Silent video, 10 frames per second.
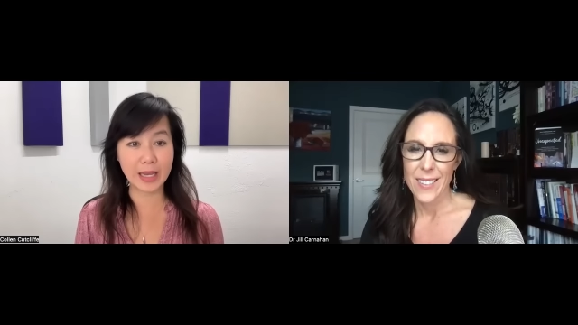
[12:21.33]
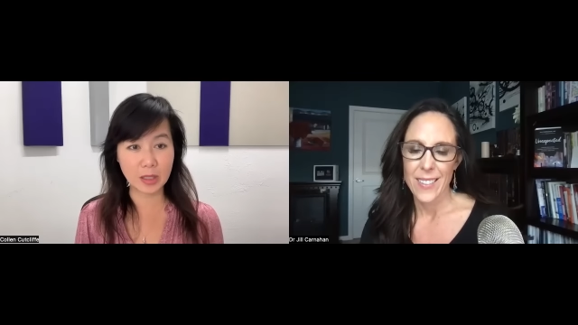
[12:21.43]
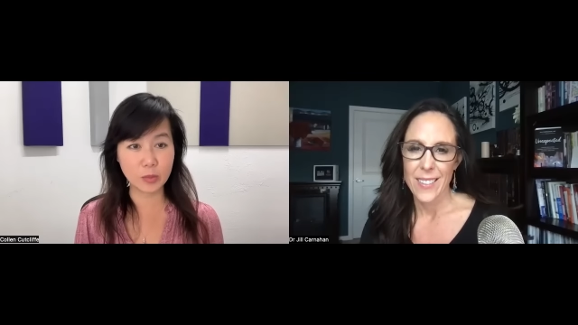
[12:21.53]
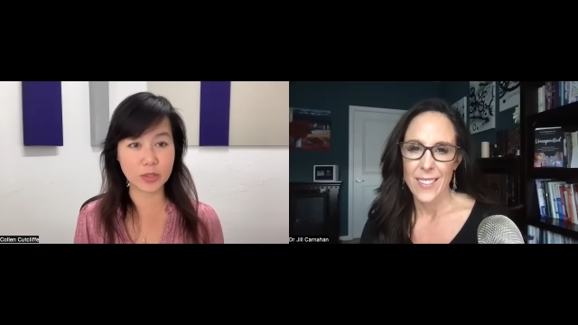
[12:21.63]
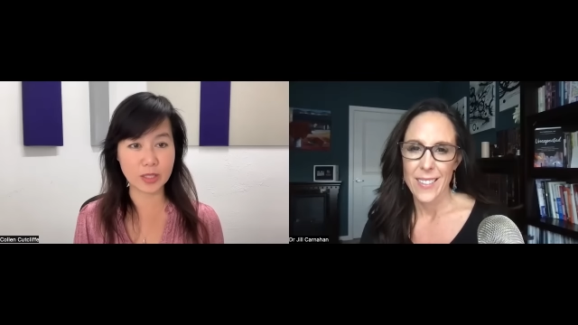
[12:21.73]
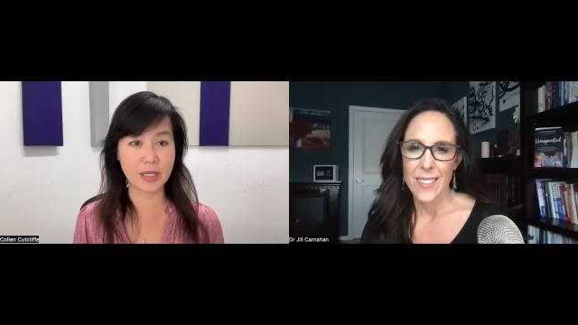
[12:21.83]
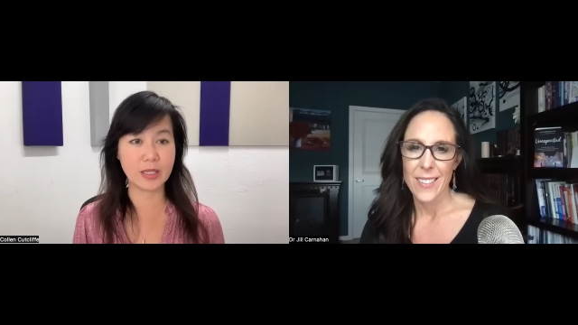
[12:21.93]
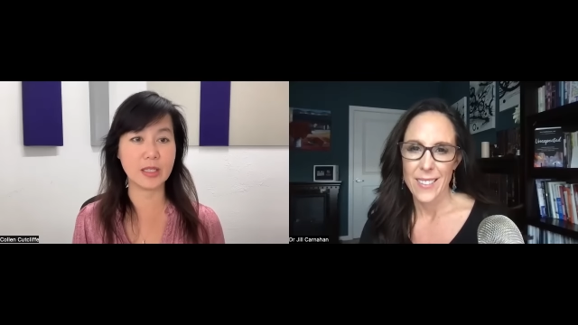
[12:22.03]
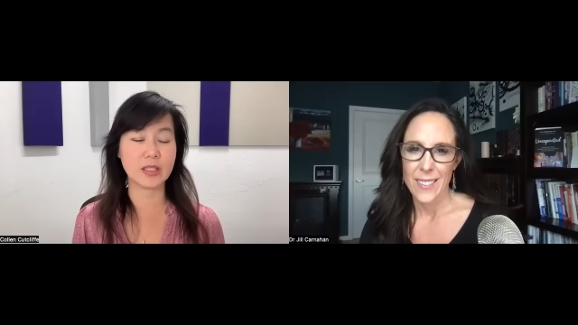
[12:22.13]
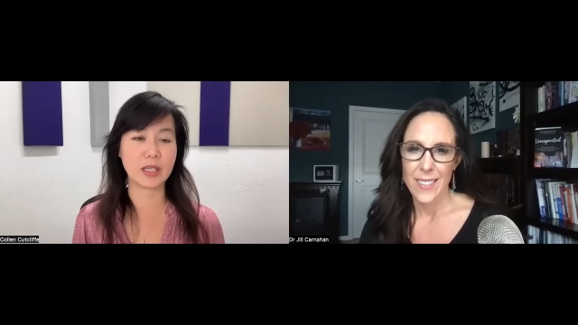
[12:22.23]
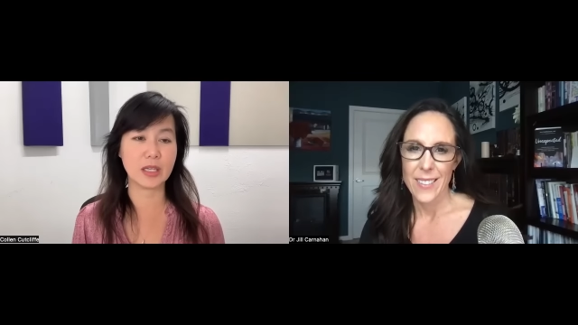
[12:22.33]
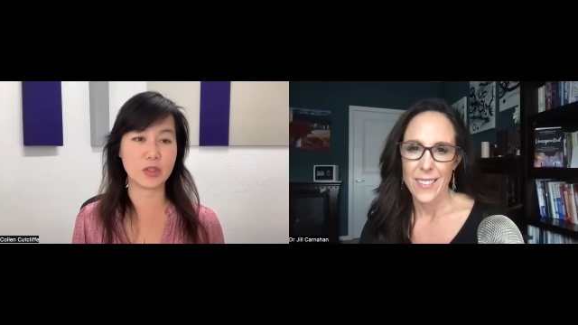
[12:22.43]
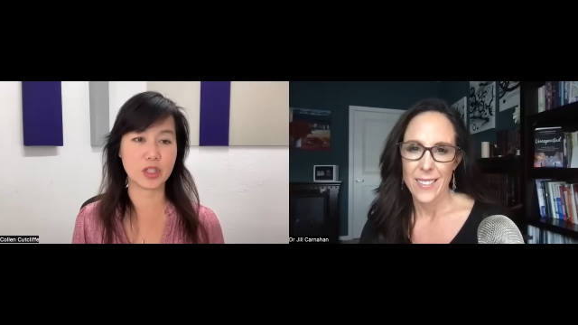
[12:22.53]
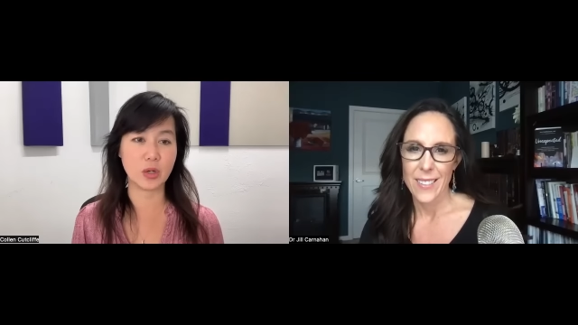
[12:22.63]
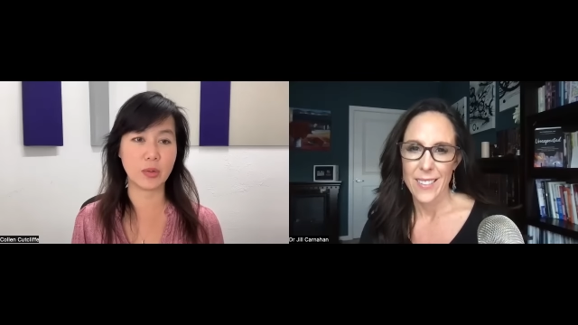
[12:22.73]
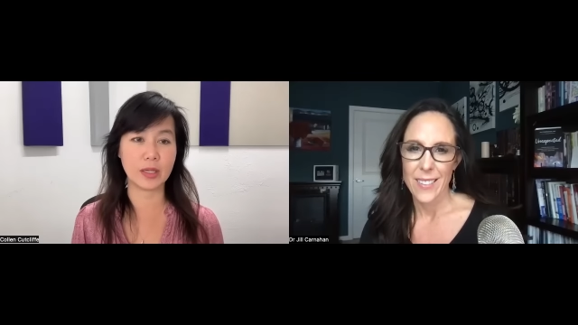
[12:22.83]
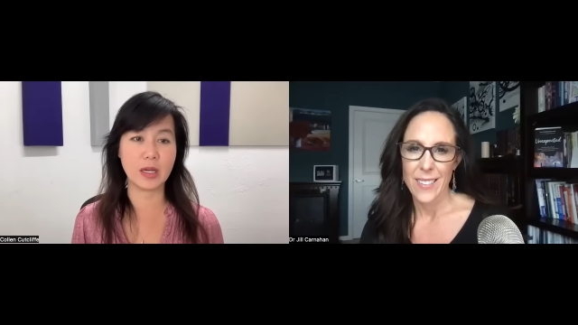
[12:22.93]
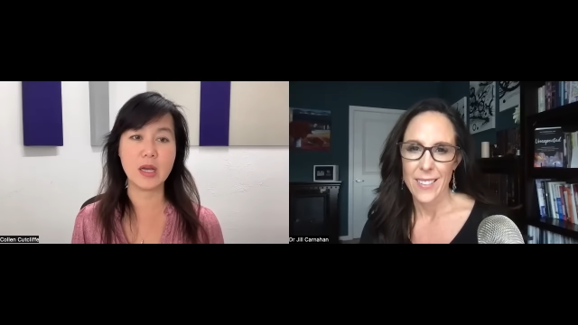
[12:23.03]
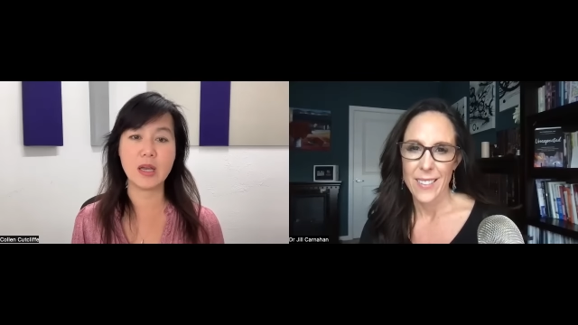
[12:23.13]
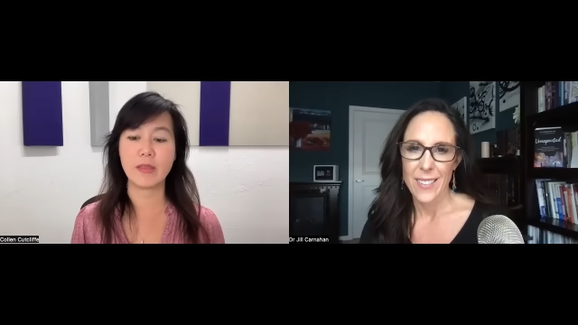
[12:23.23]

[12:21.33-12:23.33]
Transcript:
Speaker 1: animal studies kind of showing